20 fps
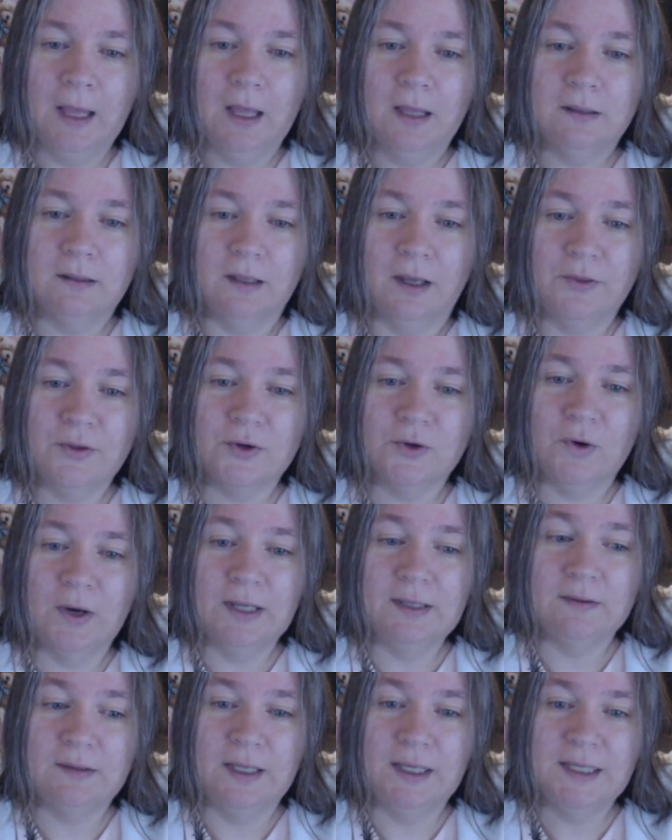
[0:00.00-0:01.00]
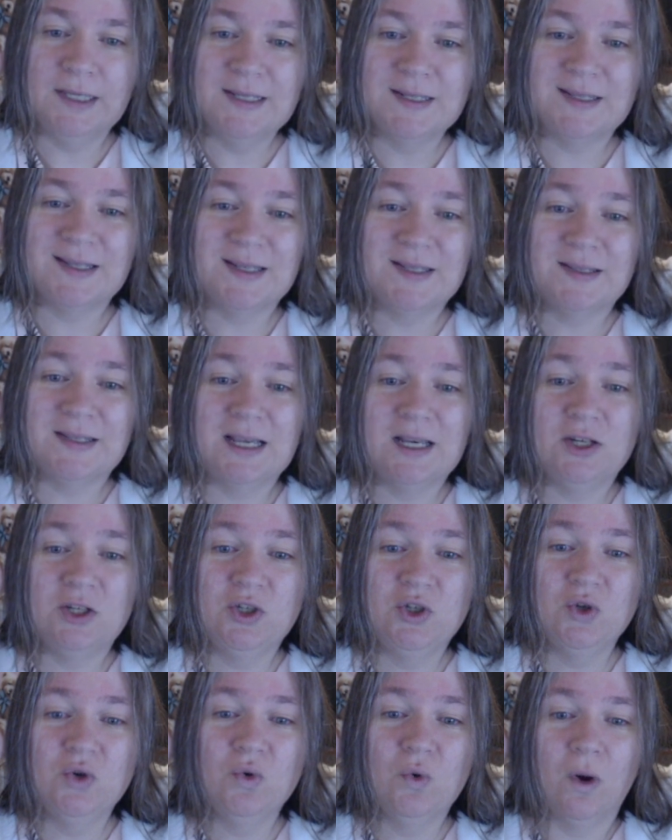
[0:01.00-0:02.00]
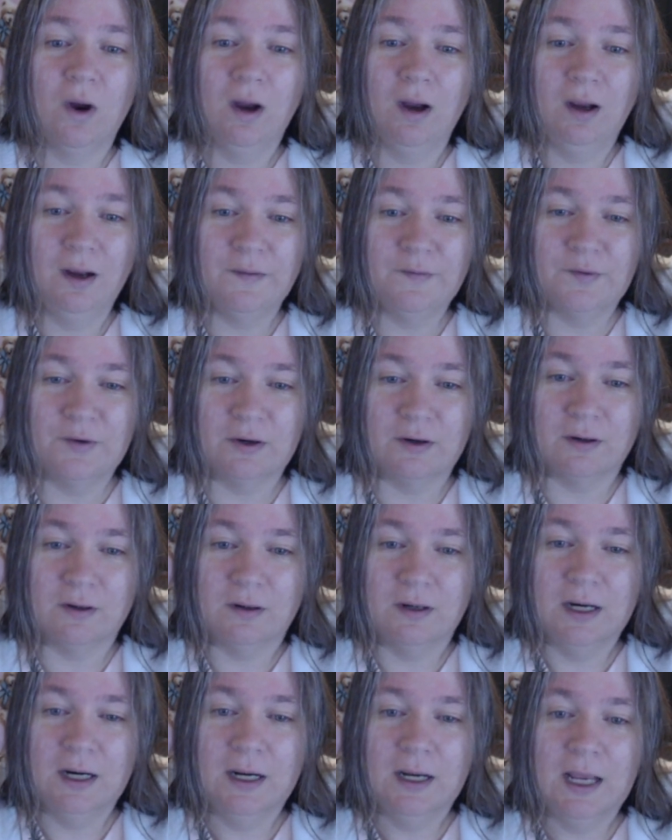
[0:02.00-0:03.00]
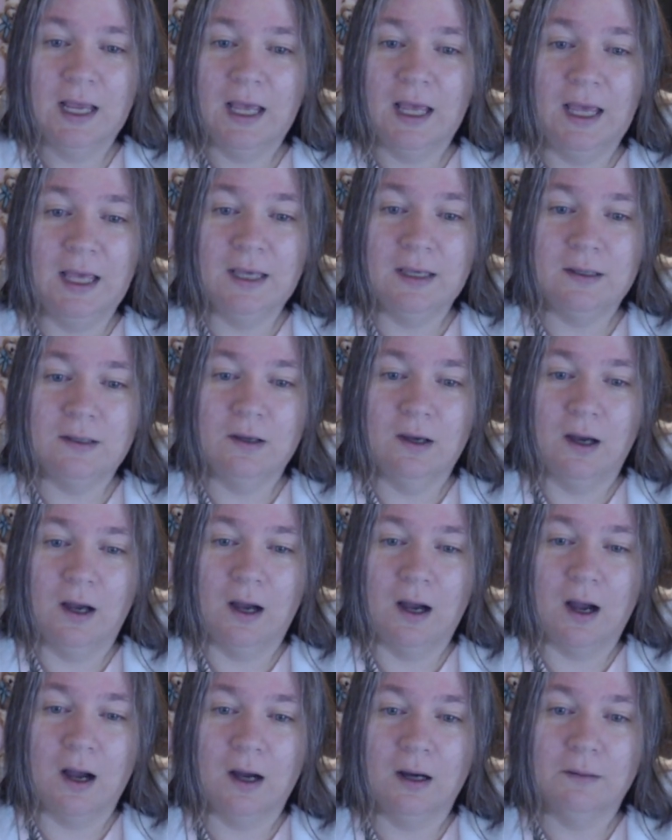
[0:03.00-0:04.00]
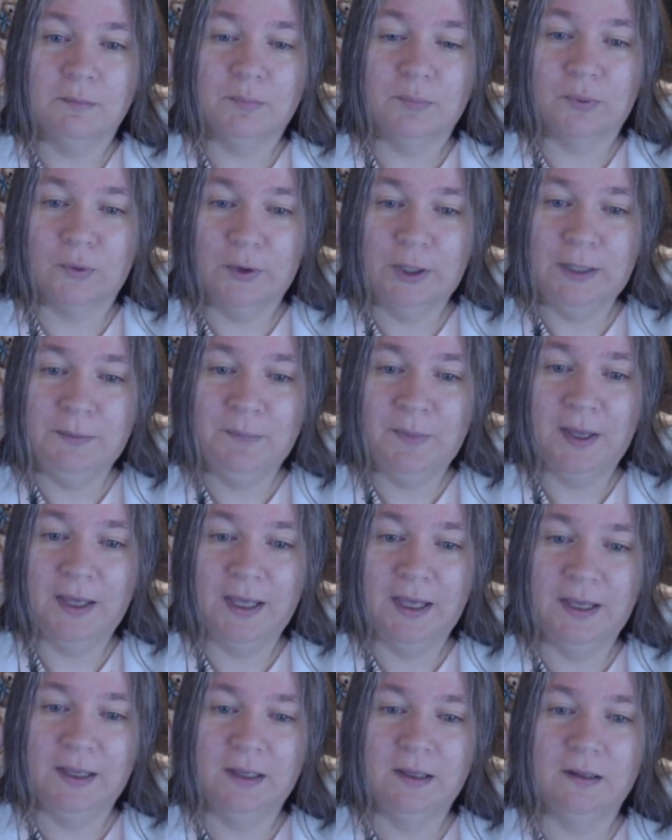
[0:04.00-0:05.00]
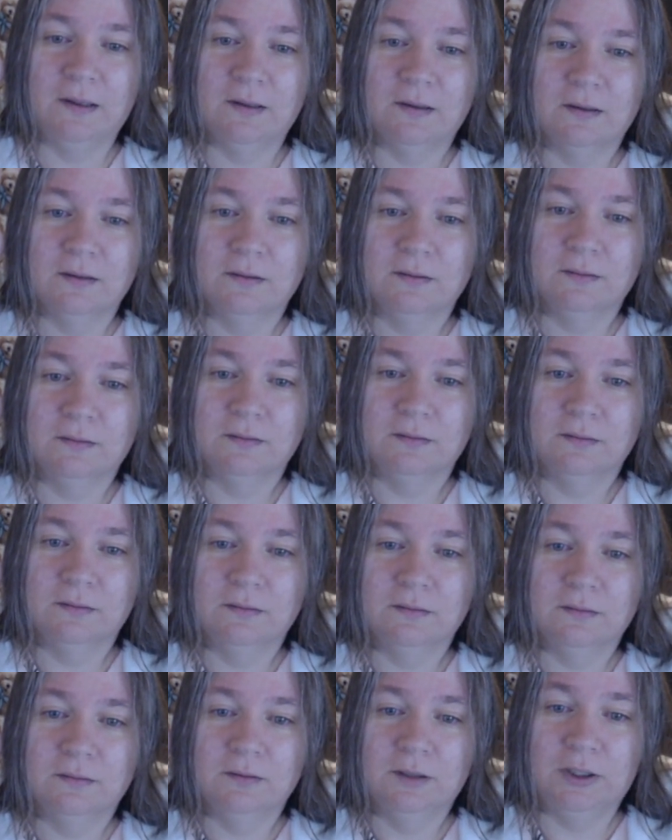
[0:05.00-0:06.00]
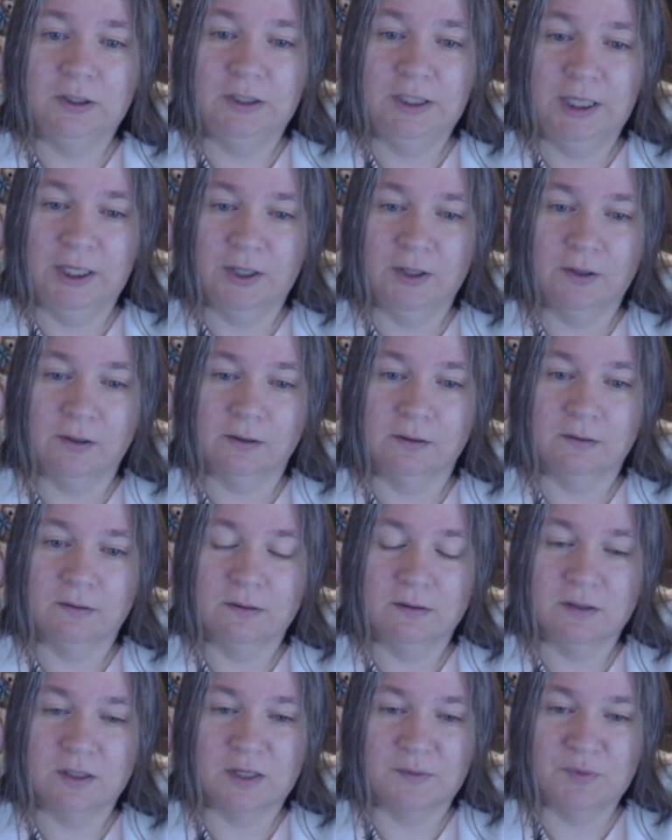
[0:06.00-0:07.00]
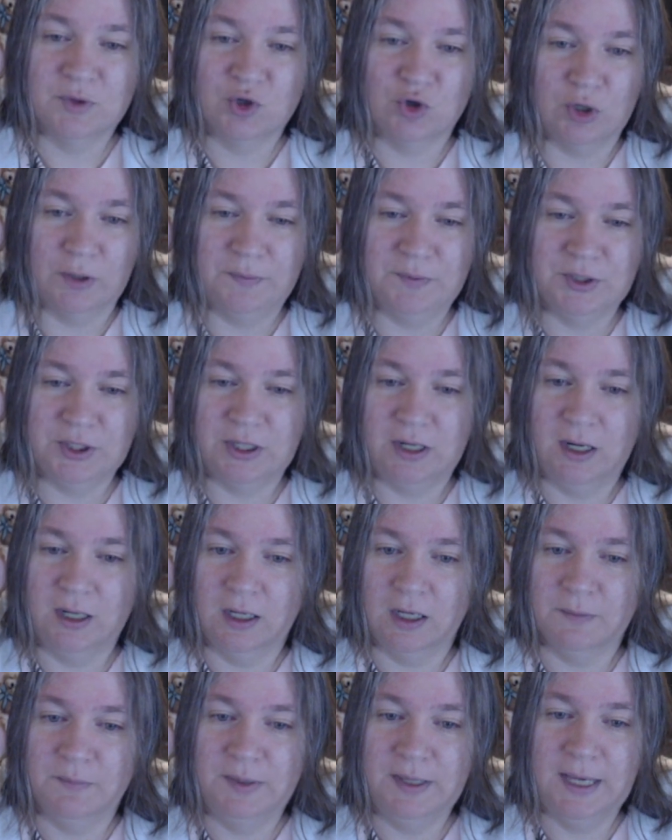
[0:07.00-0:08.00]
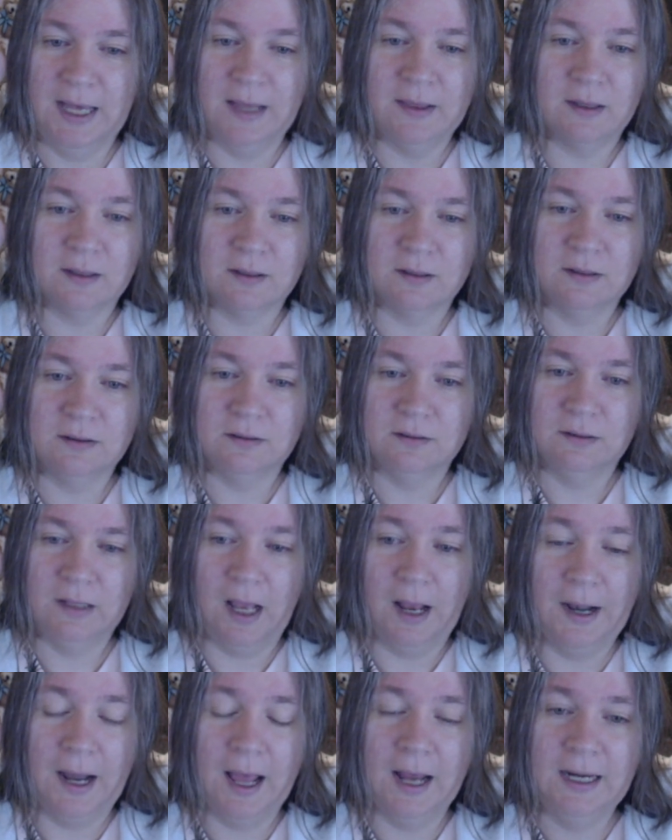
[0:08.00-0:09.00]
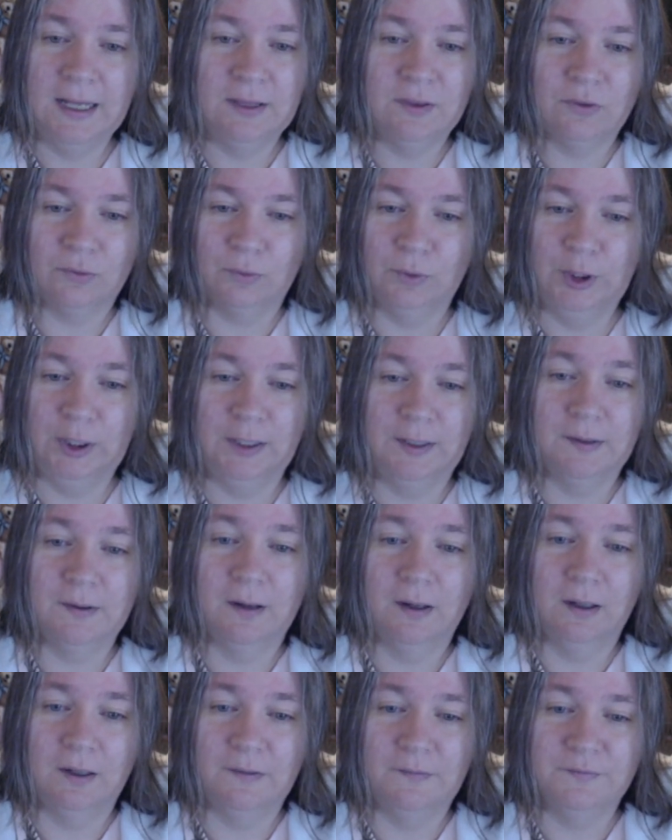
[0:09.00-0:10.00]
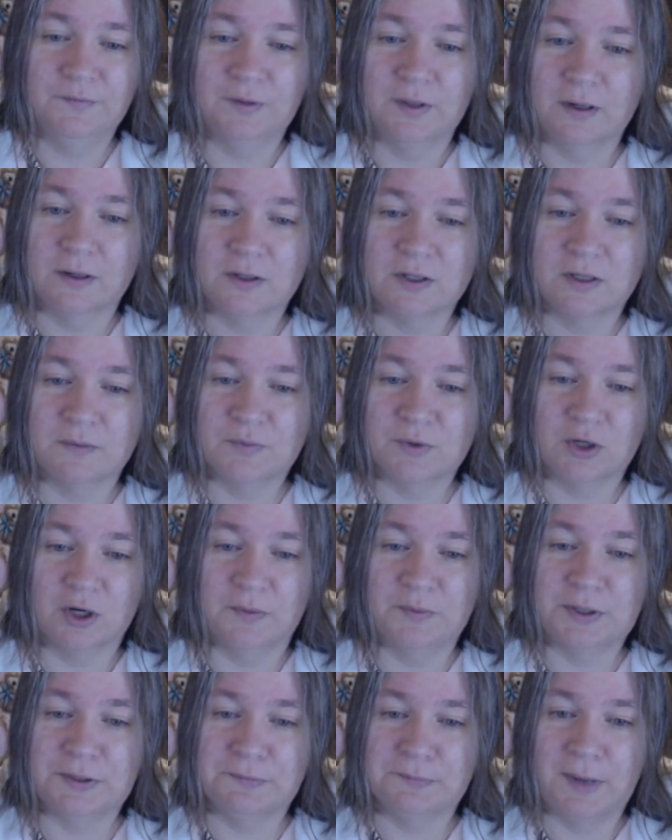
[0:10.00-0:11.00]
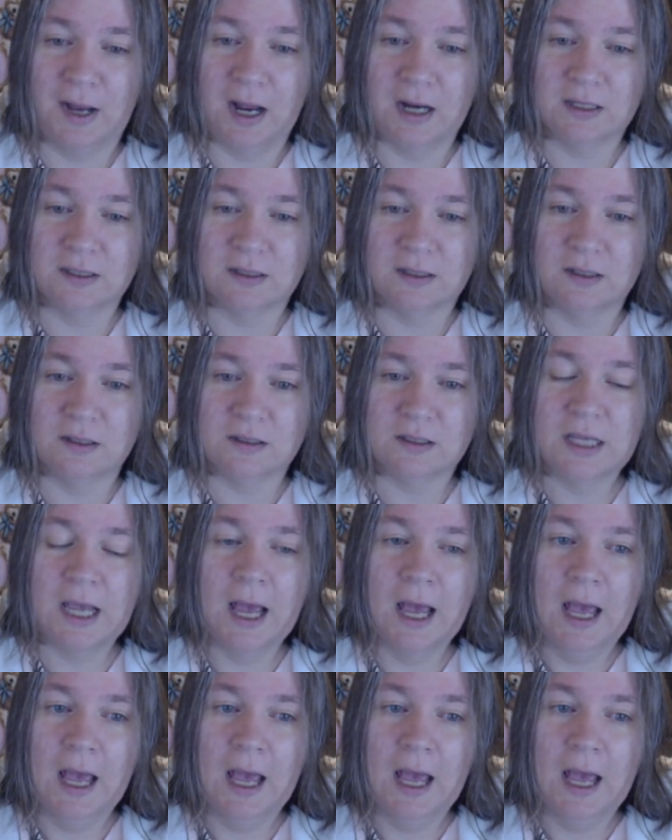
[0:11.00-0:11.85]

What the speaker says: The other great thing is they do offer a prepaid year subscription. It could be on any 3 of their subscription boxes.